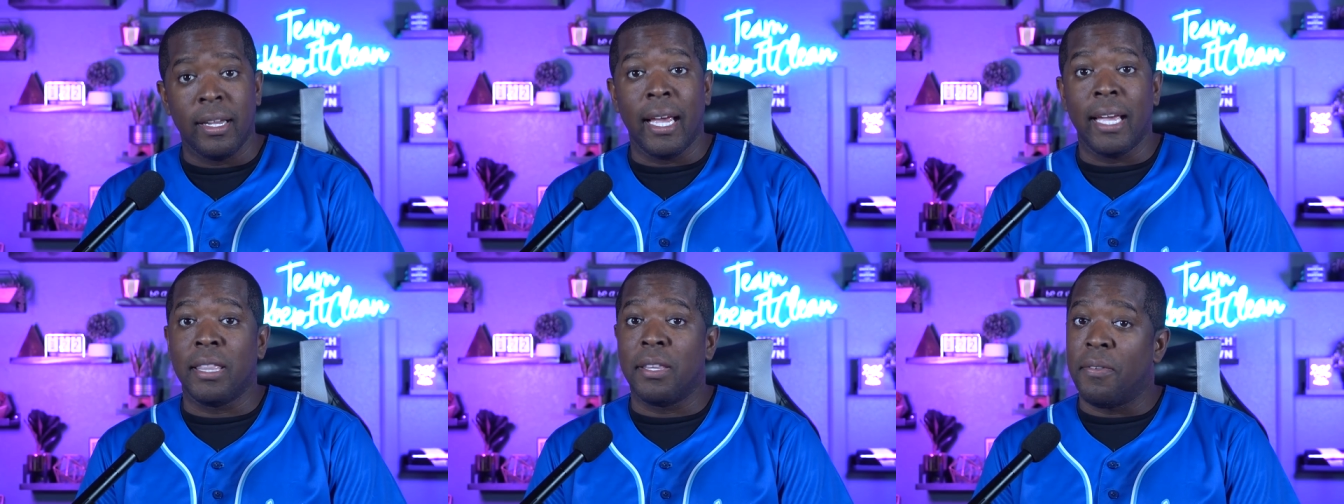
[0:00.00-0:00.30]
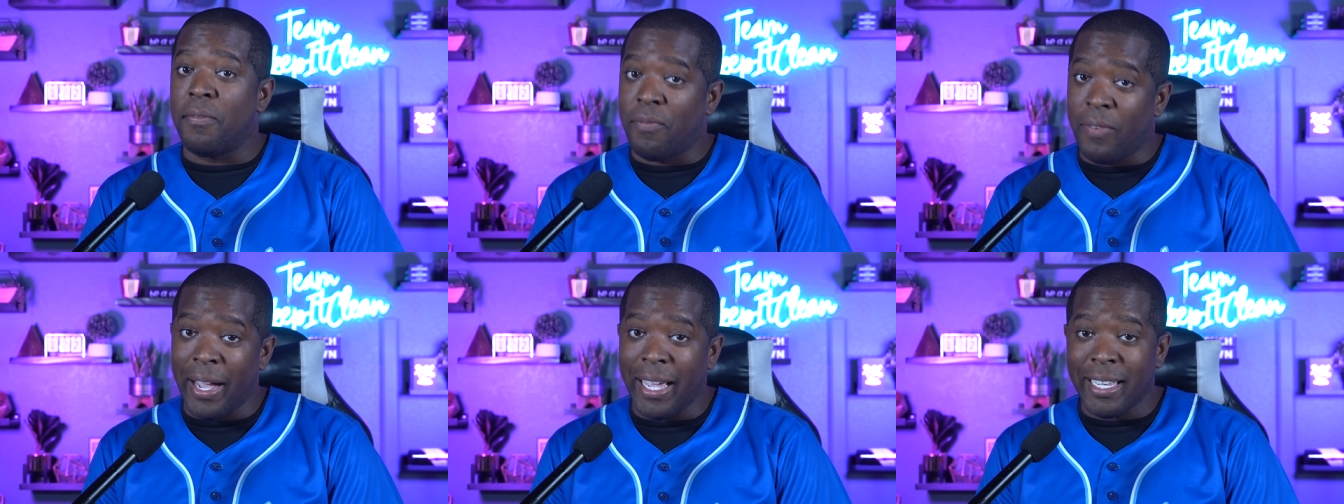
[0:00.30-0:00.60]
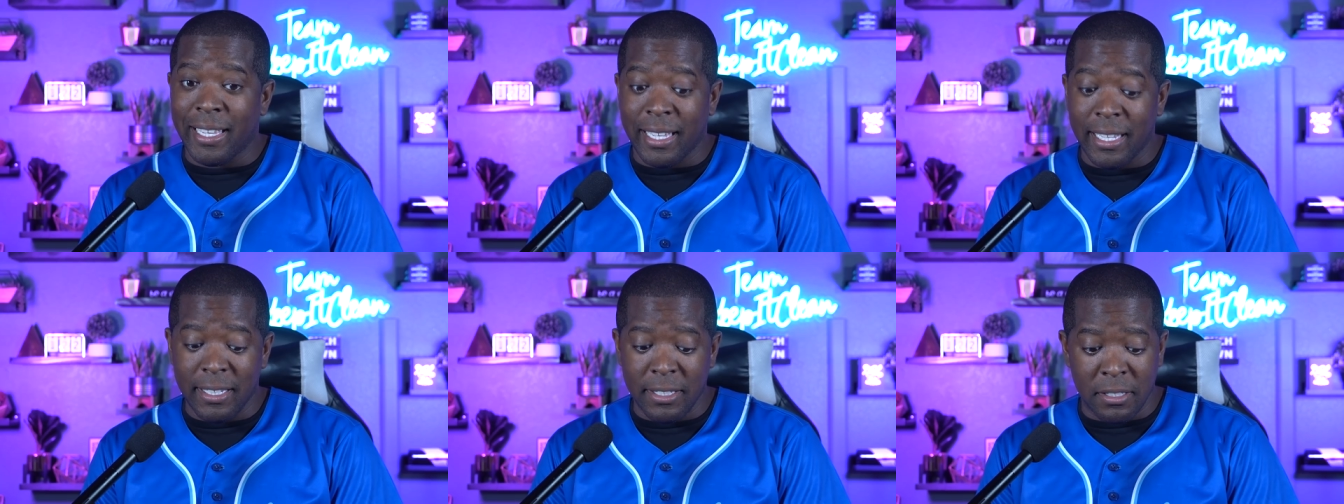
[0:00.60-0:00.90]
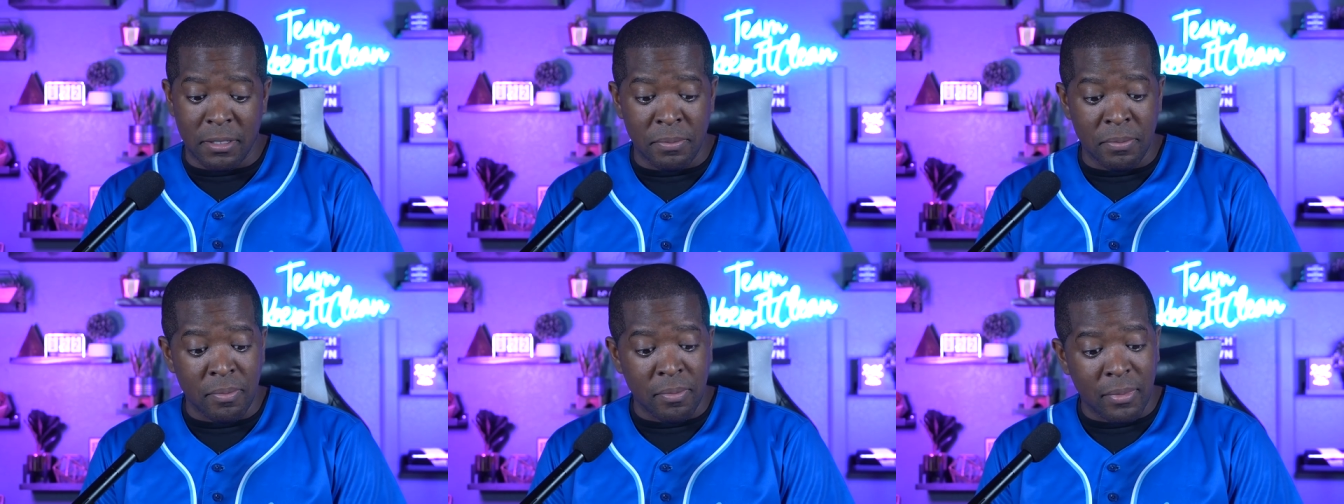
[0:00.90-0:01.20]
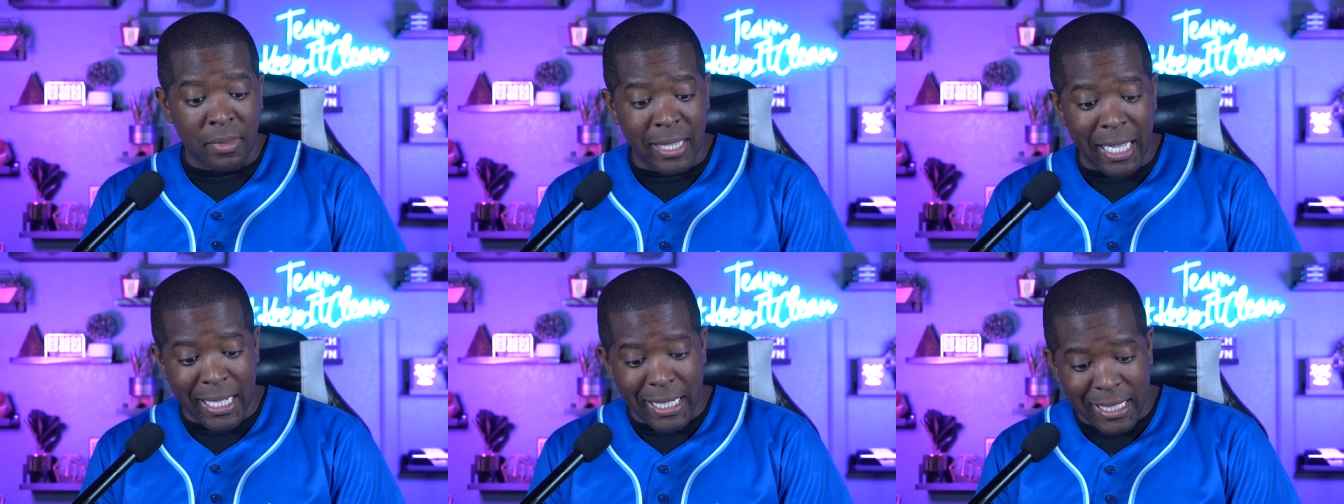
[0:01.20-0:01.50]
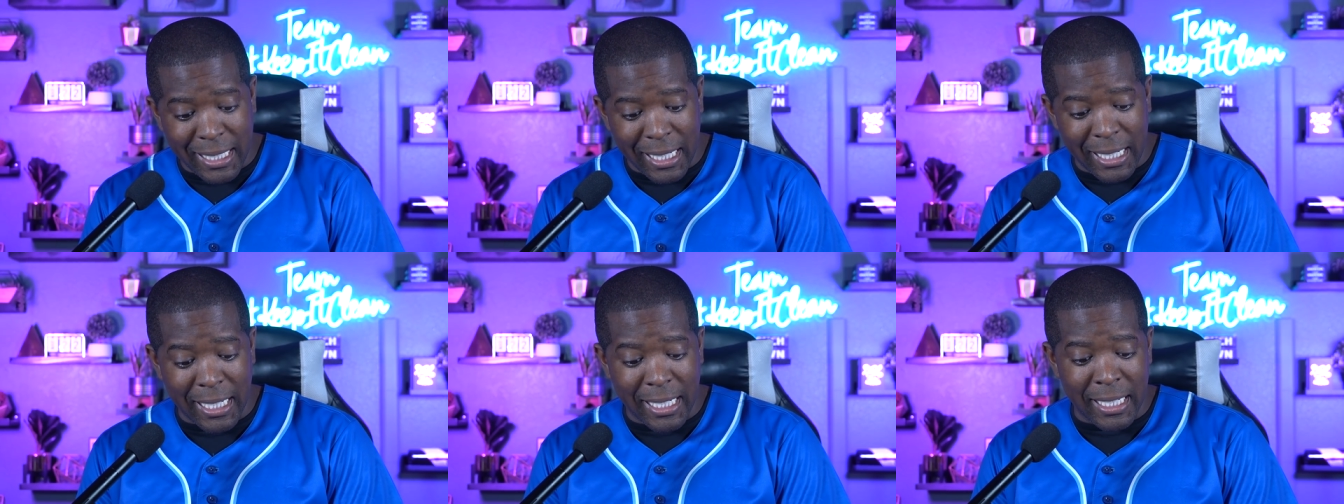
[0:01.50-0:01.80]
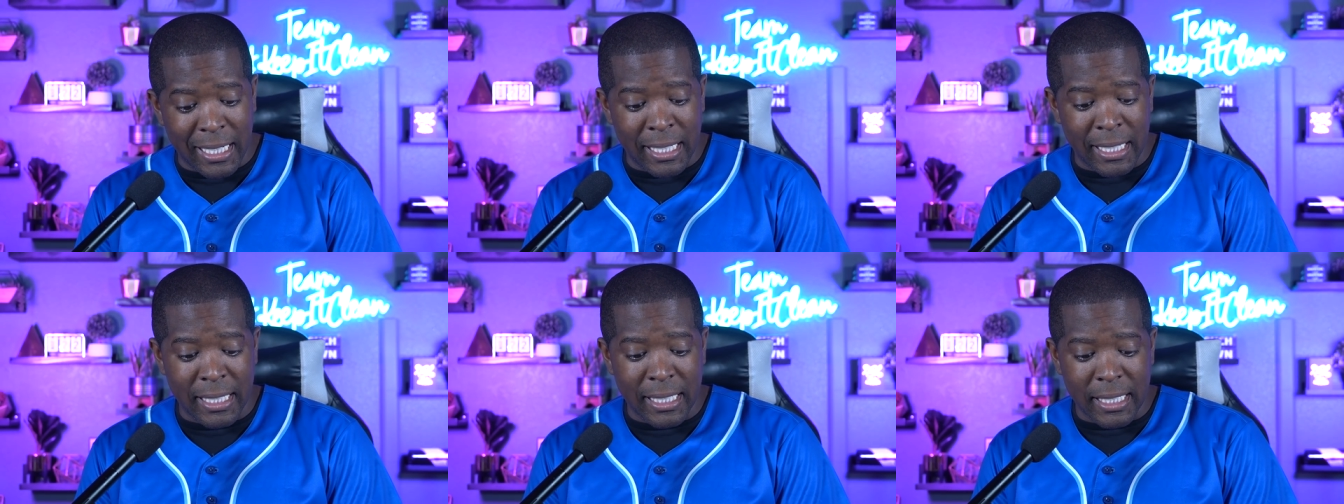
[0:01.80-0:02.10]
And the Vikings, they
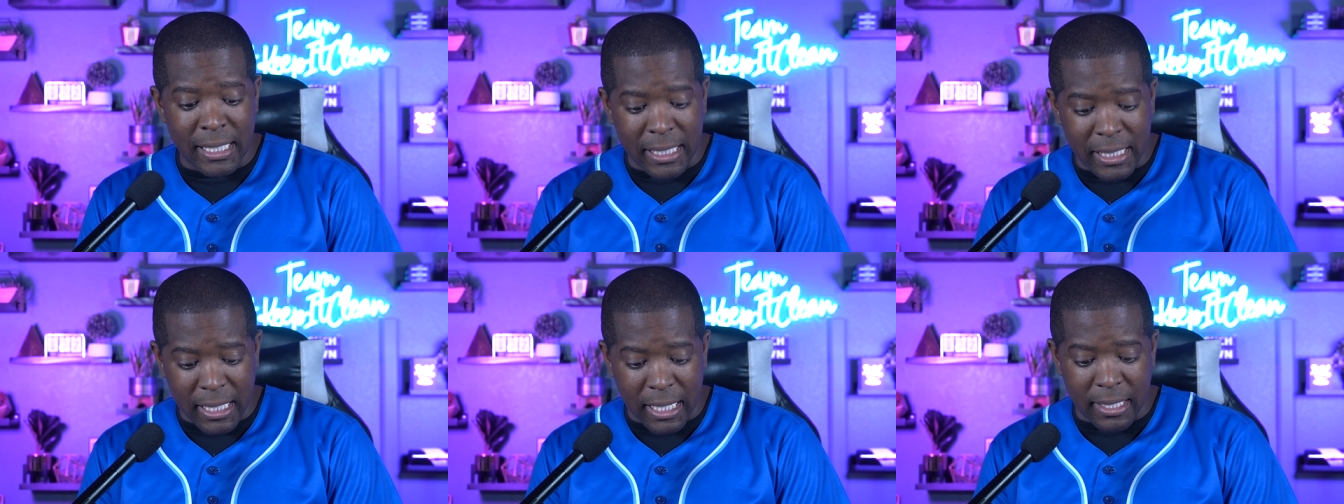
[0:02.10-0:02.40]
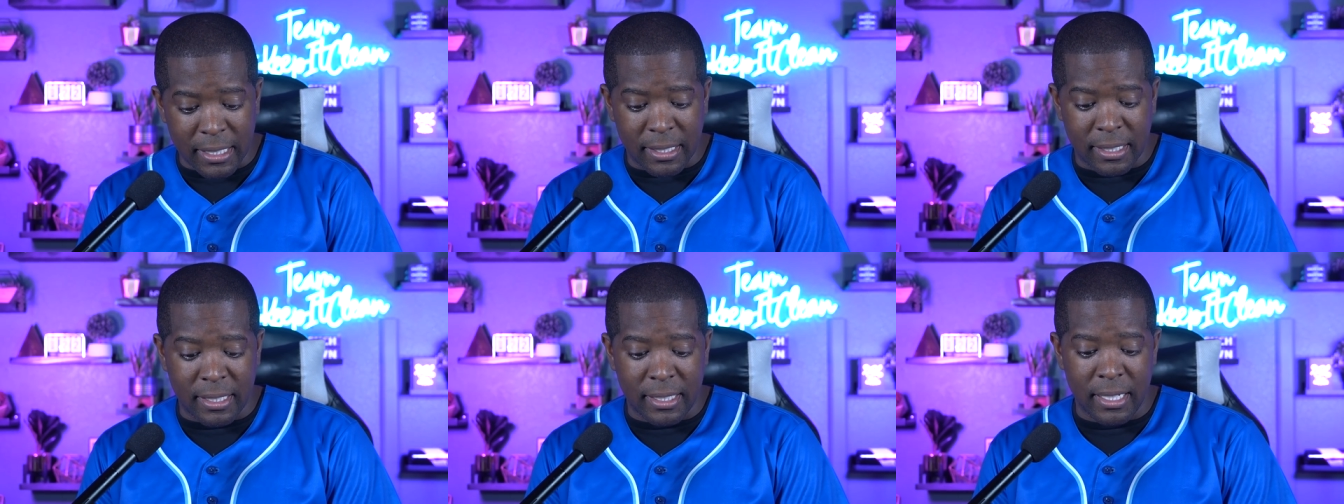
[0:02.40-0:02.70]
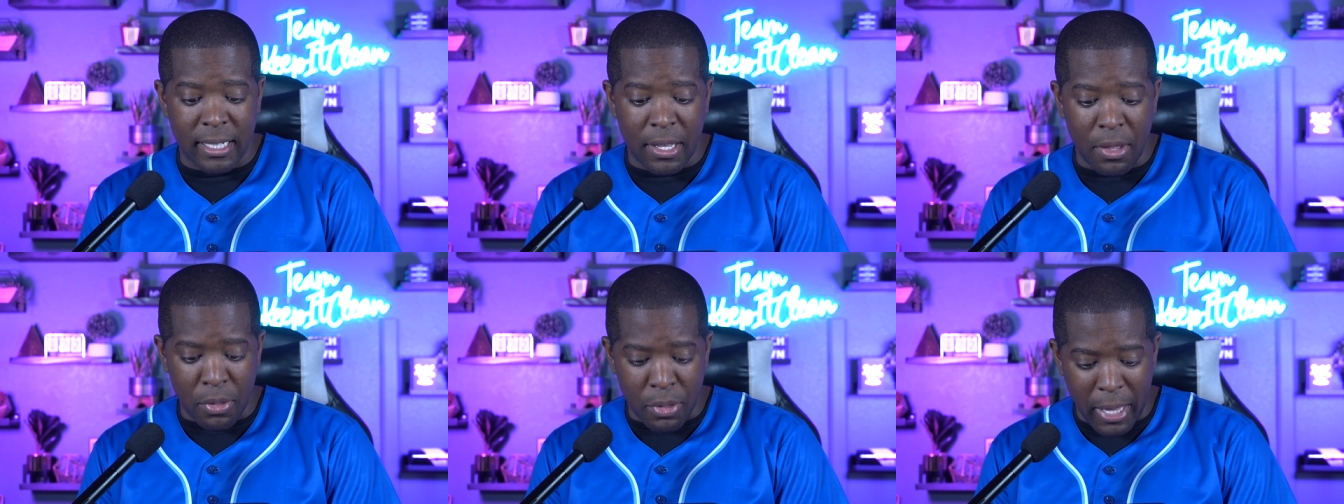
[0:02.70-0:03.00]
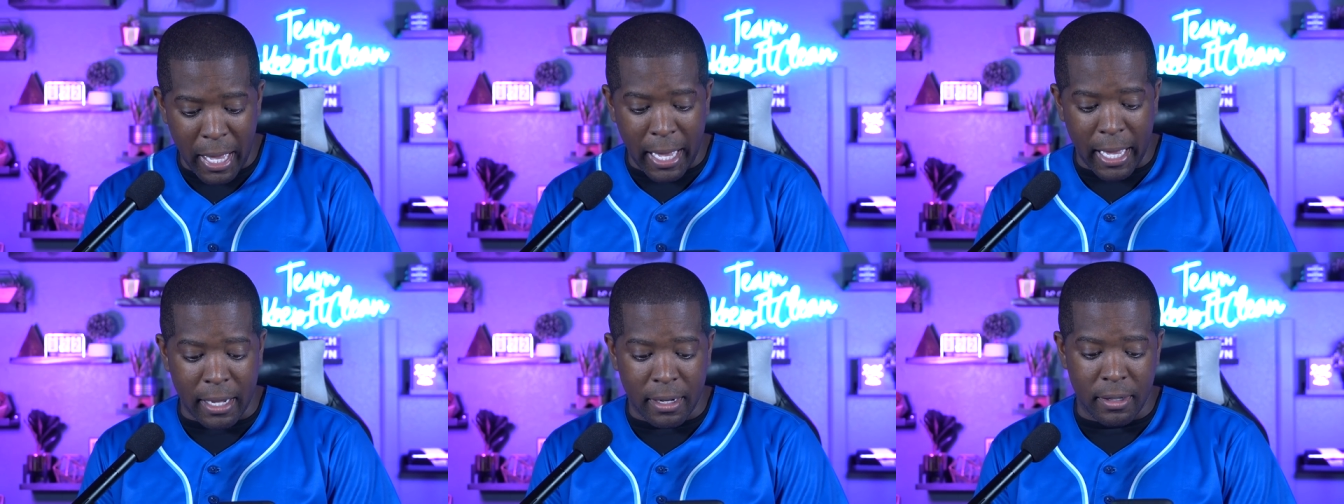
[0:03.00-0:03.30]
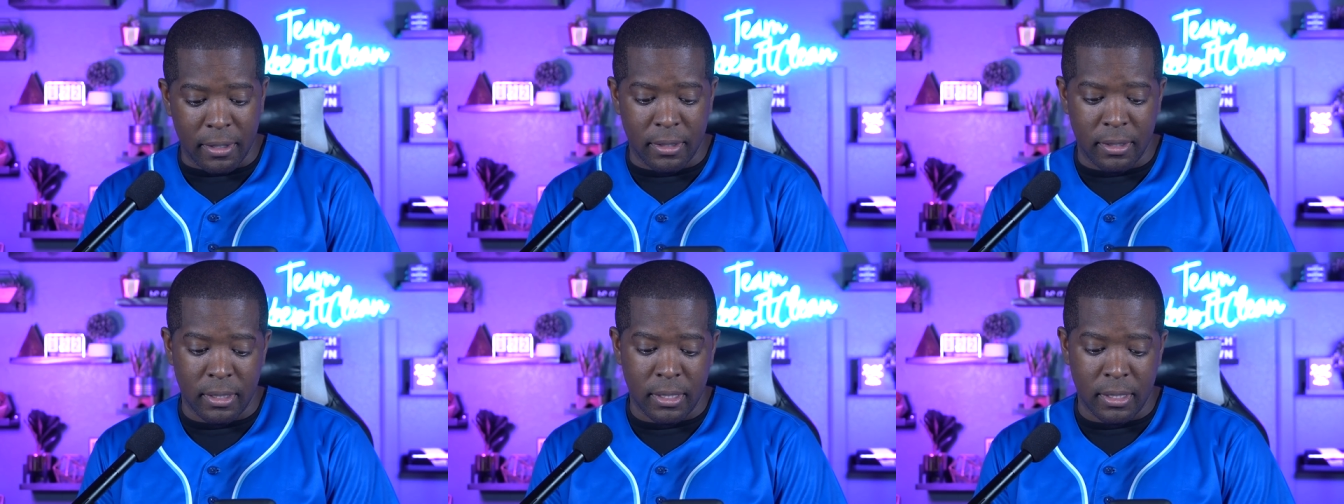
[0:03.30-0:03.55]
did just that.